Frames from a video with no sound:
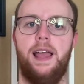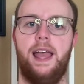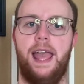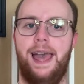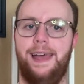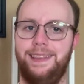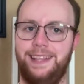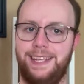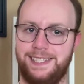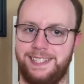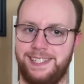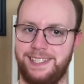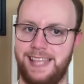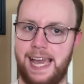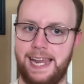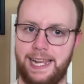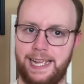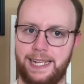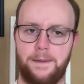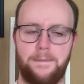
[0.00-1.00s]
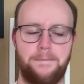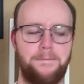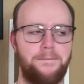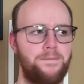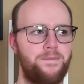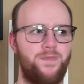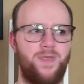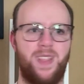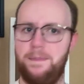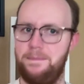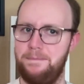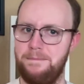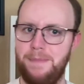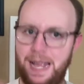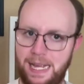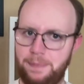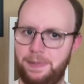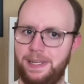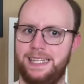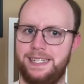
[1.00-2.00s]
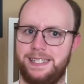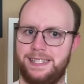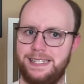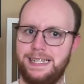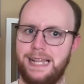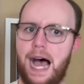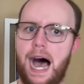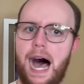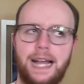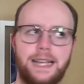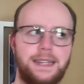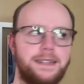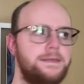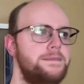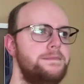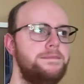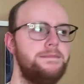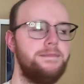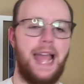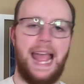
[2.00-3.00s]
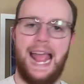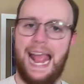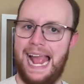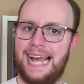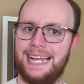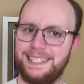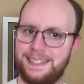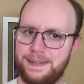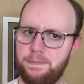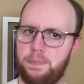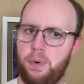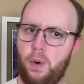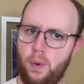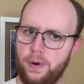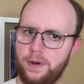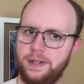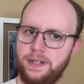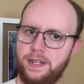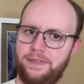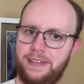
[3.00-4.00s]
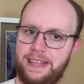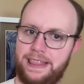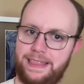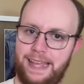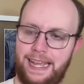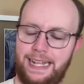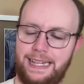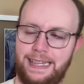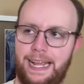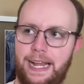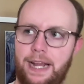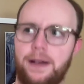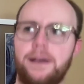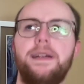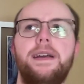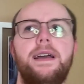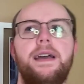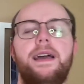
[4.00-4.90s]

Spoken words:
And the aesthetic maybe is not as important of a thing there,